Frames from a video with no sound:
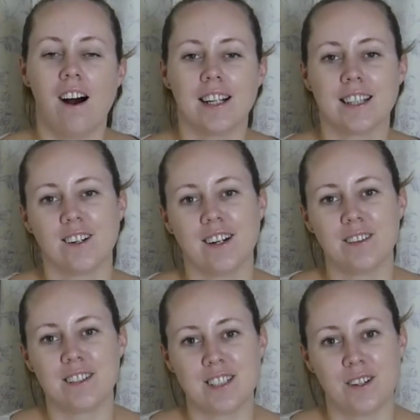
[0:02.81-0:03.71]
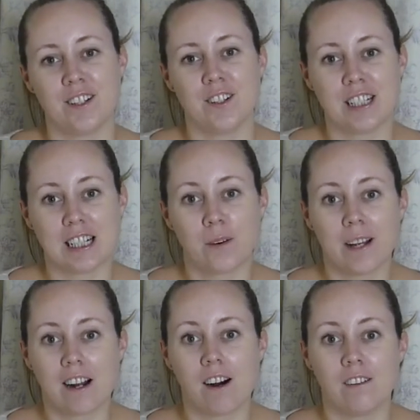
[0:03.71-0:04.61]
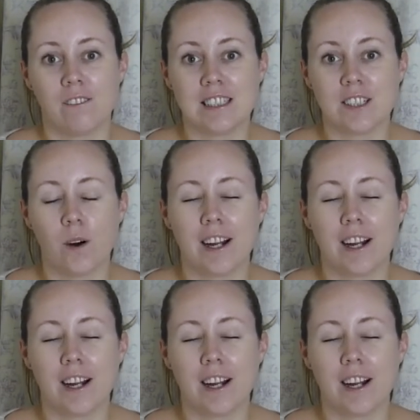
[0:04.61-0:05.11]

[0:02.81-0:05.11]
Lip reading: I thought I would do another quick haul video.